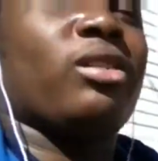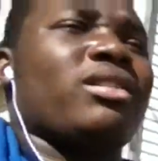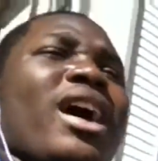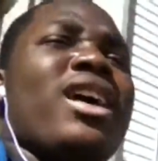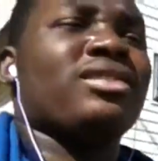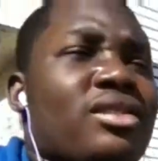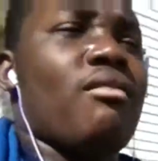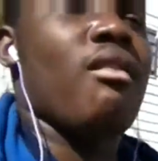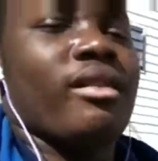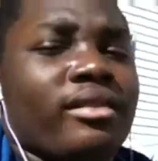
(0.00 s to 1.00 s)
your glasses
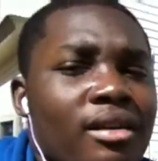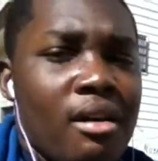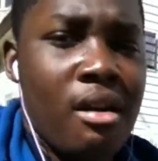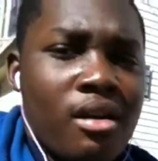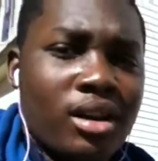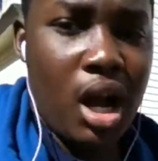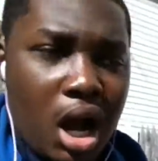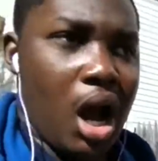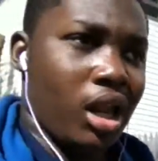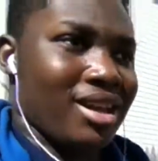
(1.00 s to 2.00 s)
on.
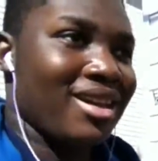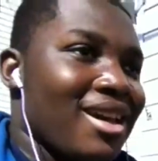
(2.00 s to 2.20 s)
God.